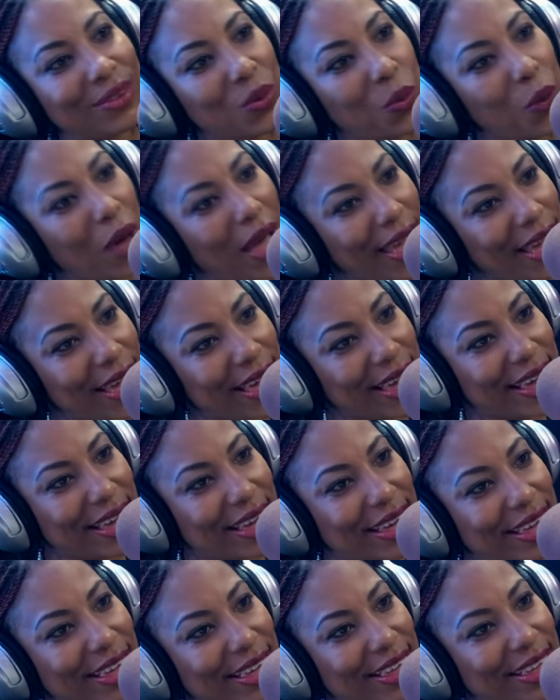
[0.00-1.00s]
Just Why? give
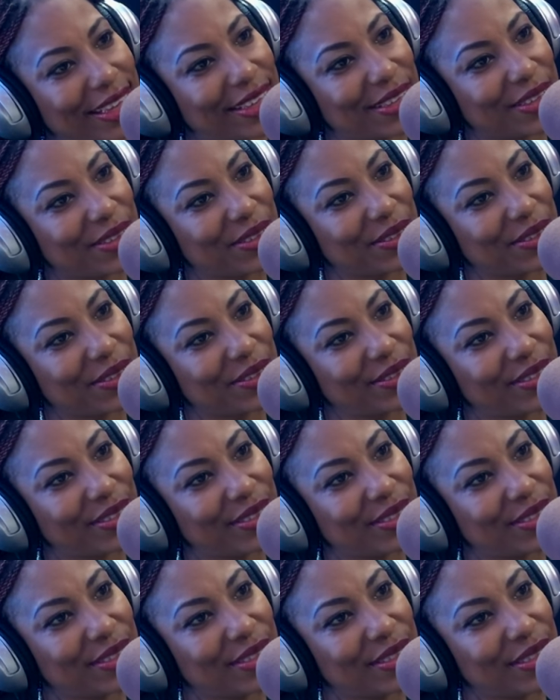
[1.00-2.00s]
me some time.
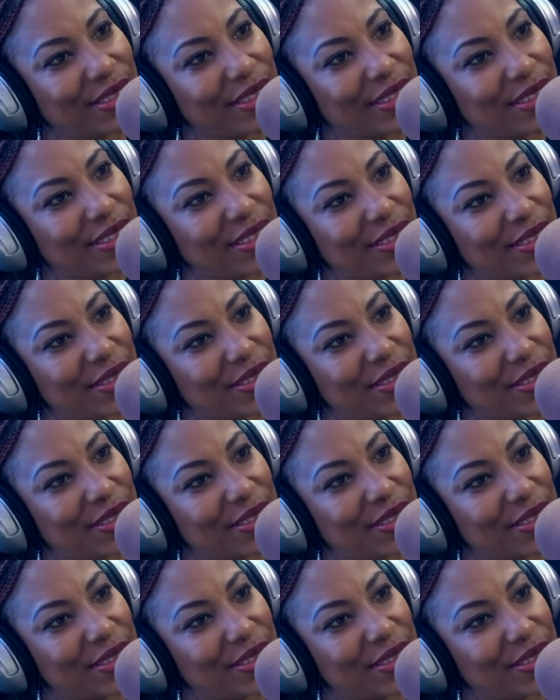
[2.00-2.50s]
I don't know.